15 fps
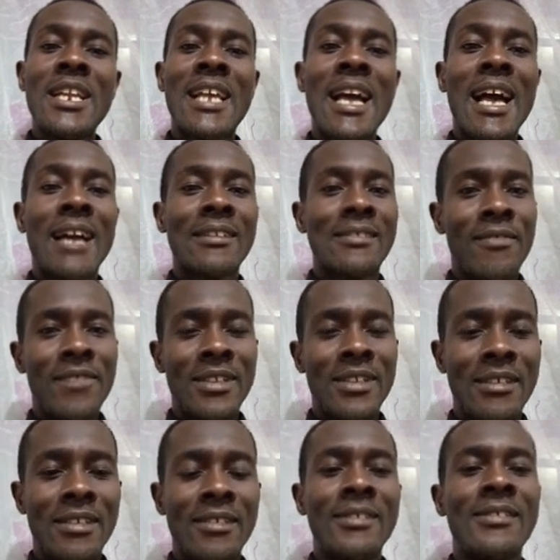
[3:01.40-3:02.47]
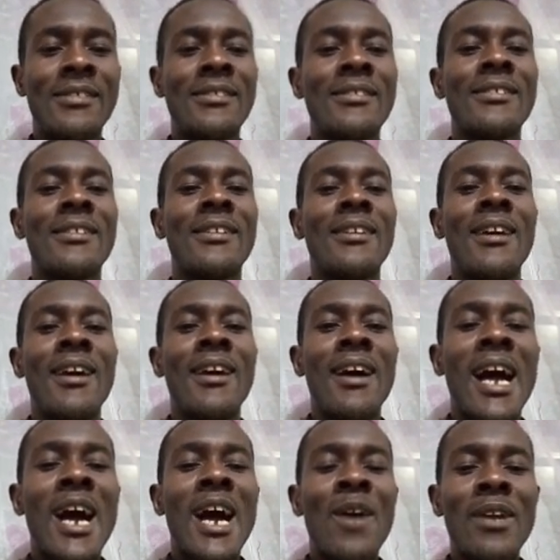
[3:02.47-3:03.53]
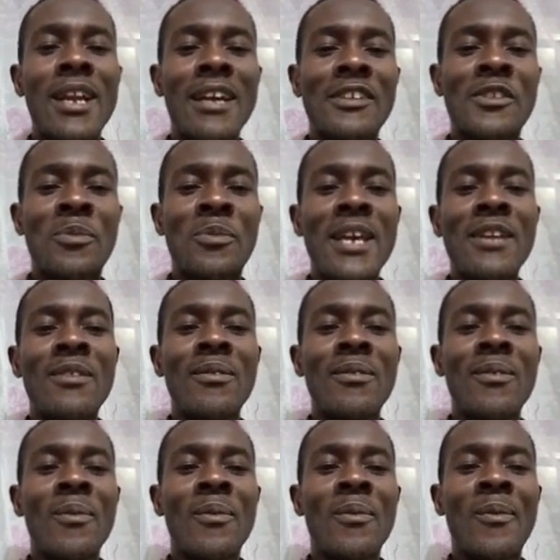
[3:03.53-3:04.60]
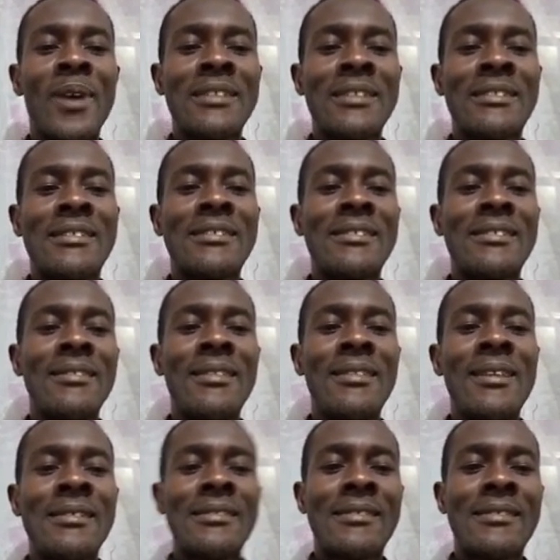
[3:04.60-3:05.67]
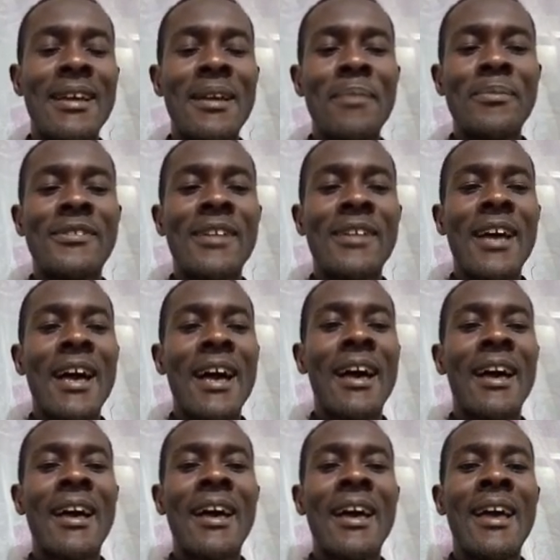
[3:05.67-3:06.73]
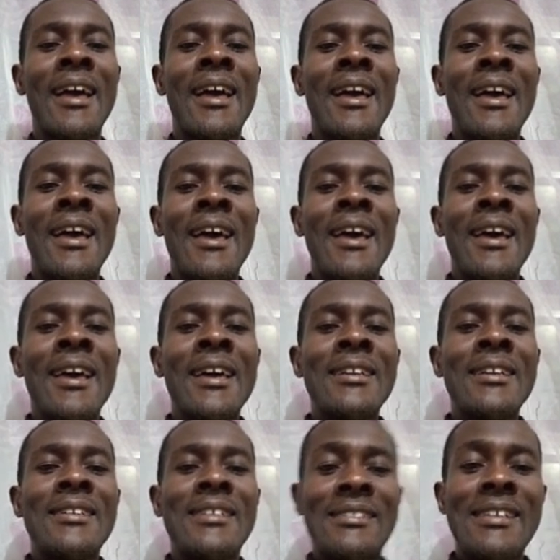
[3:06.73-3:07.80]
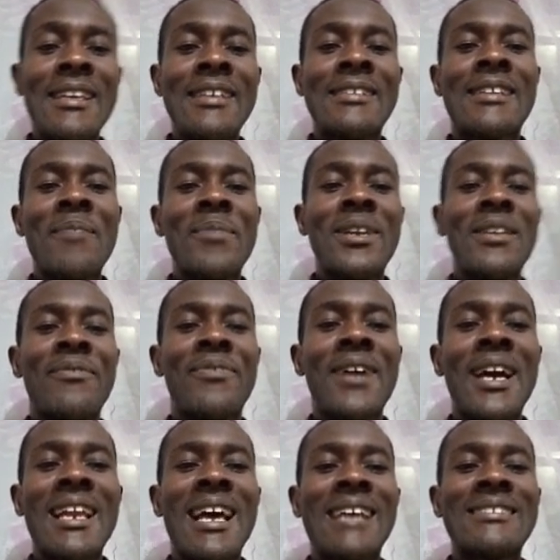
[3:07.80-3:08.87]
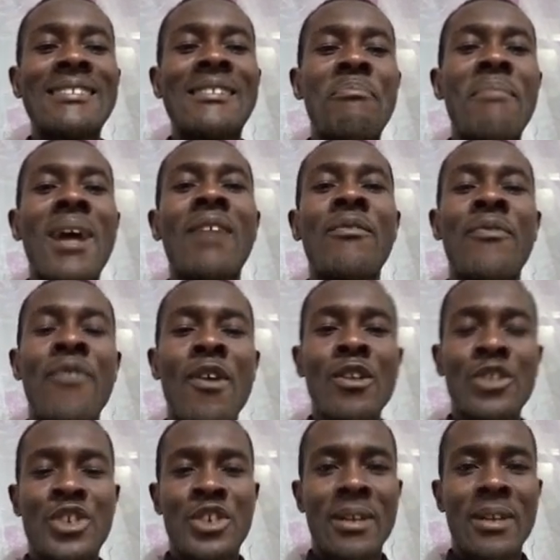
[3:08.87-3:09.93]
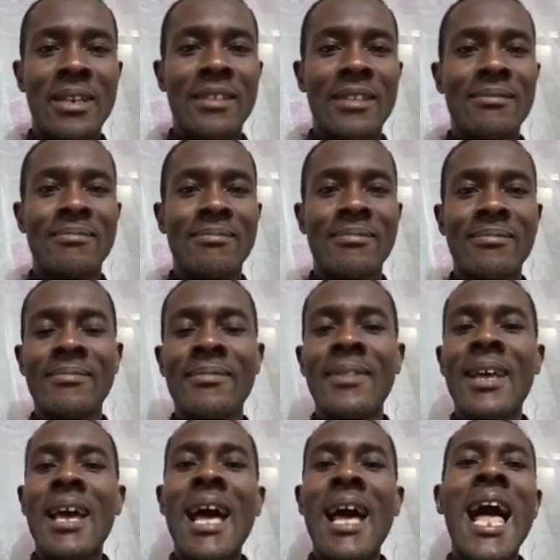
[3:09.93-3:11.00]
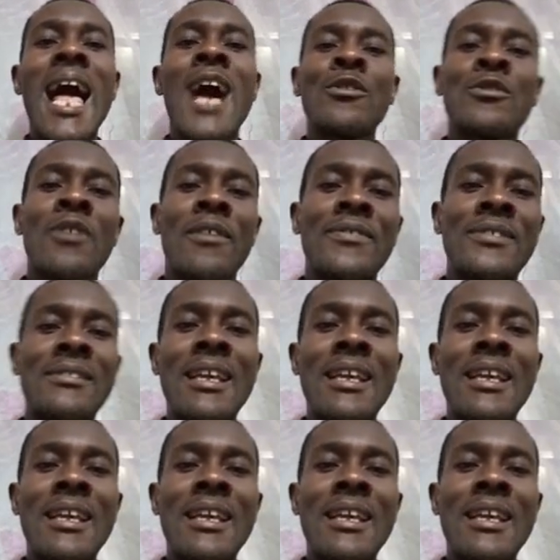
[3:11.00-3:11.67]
I will explain what these terms are. Disease can be defined as the malfunctioning, out of state, out of condition